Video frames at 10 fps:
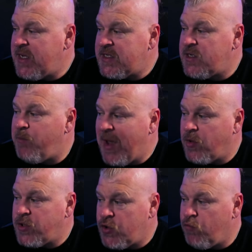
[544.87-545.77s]
is
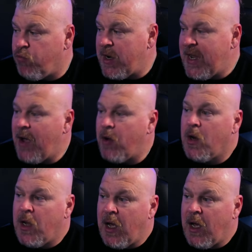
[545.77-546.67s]
about to break out.
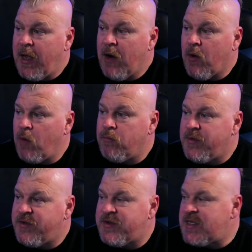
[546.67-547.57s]
Uh, Arrow,
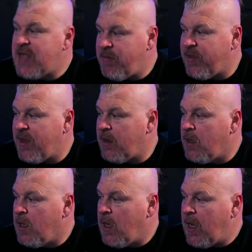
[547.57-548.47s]
same thing.
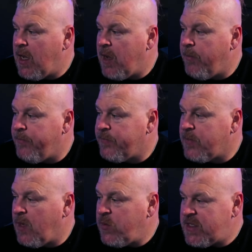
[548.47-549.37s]
Um,
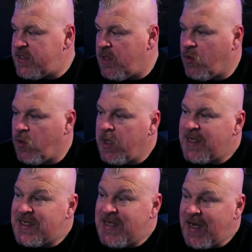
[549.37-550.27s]
uh, we did Zilliqa.
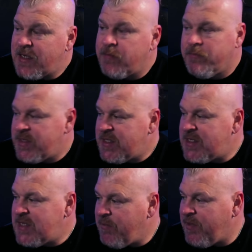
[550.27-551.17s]
Scent,
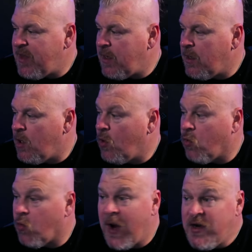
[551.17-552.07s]
same thing.
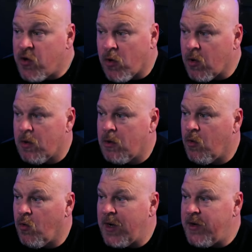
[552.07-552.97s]
Render,
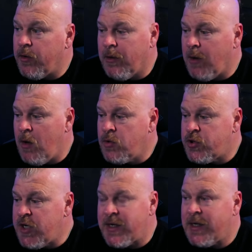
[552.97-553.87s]
render, oh
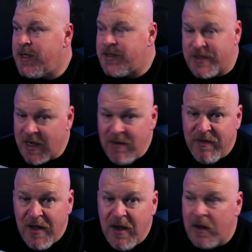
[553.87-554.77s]
shit, same
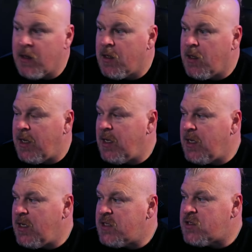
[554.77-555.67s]
thing.
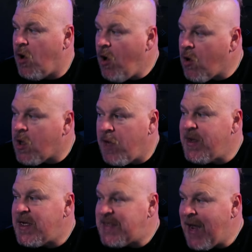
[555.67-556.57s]
It, it's all
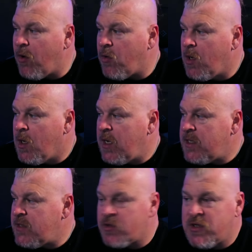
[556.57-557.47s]
coming down.
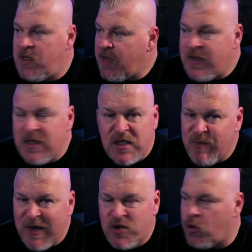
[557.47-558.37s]
It, there's nothing
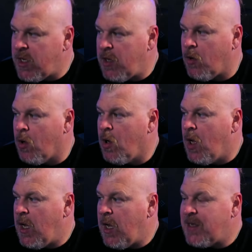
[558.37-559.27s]
special here.
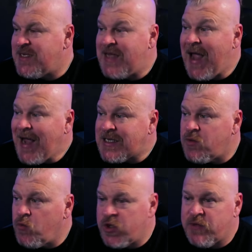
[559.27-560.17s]
Uh,
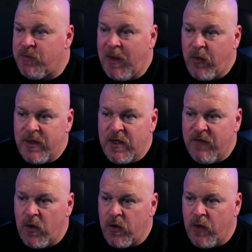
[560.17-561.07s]
Stacks, which, by the way,
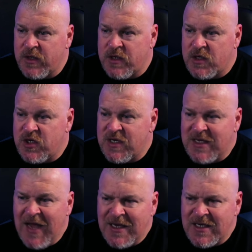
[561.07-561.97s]
if you don't know this,
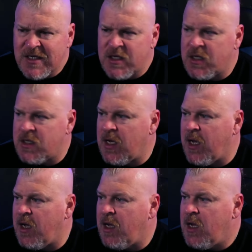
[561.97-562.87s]
Stacks is the
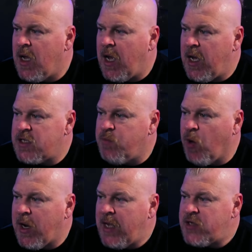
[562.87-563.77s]
uh, uh,
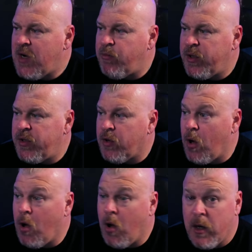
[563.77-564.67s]
smart contract builder
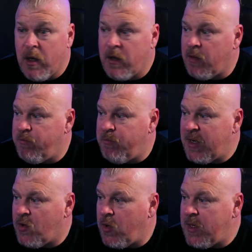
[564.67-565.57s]
on the
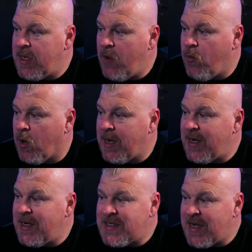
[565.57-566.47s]
Bitcoin network,
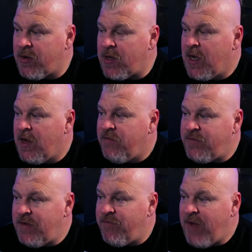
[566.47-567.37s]
and it's down
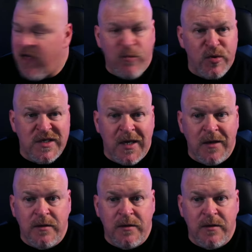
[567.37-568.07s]
55%.